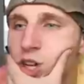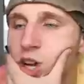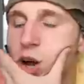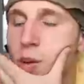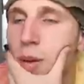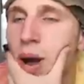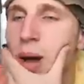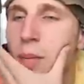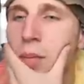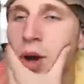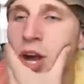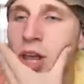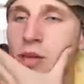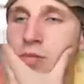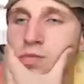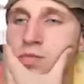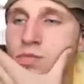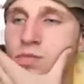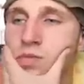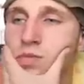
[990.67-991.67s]
Come on, buddy.
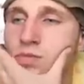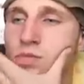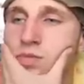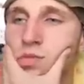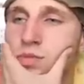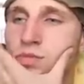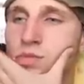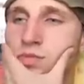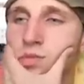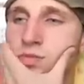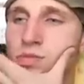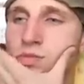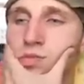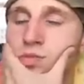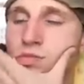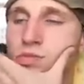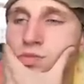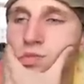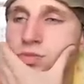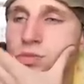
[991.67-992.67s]

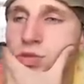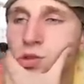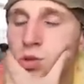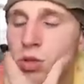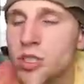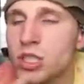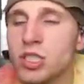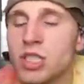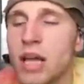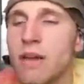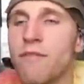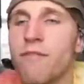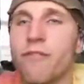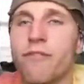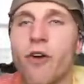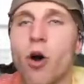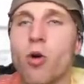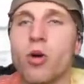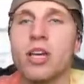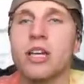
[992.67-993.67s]
Was his name
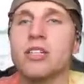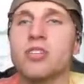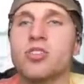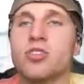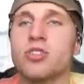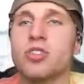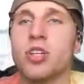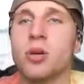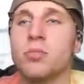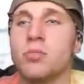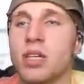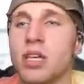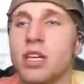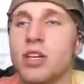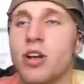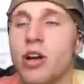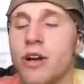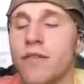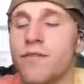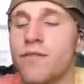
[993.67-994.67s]
Focus or something?
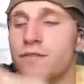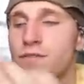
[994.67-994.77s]
You're.